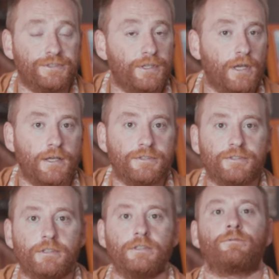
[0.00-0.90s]

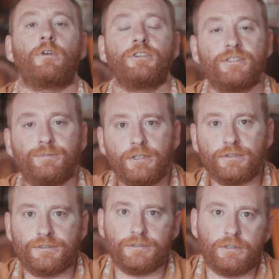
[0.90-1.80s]
Besides, if Russian
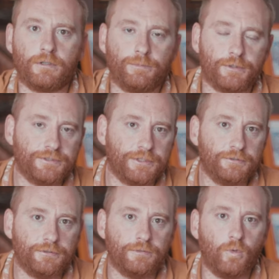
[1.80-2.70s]
speakers are
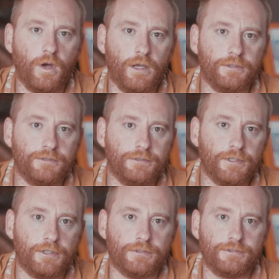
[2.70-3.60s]
persecuted, why
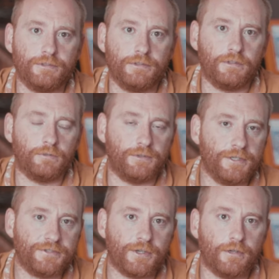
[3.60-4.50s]
does
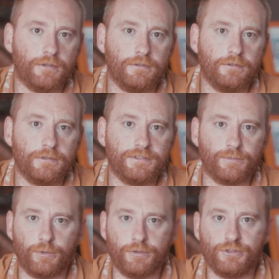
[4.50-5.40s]
Odessa,
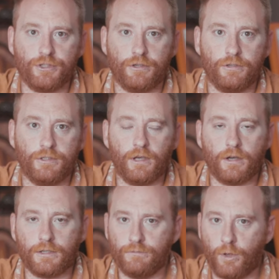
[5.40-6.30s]
Zaporizhia, and
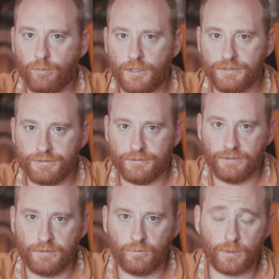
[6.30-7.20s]
Kharkiv oblast,
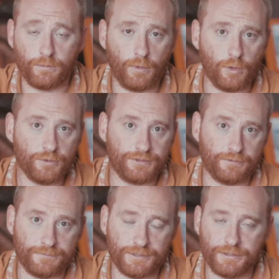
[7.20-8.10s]
where
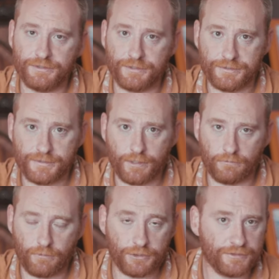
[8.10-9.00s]
most of citizens
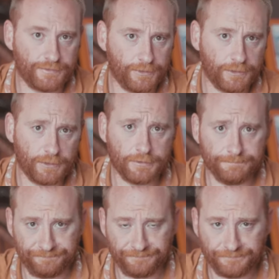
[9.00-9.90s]
are Russian-speaking,
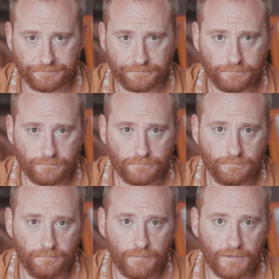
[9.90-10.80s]

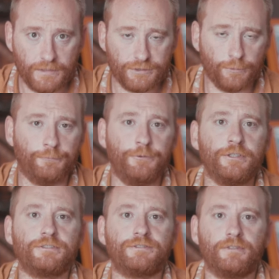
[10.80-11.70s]
so
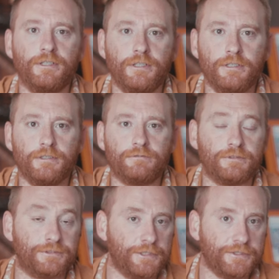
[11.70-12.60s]
fiercely
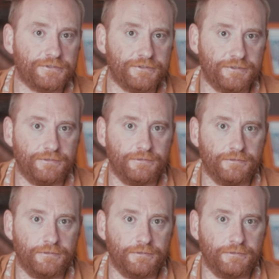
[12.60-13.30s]
resist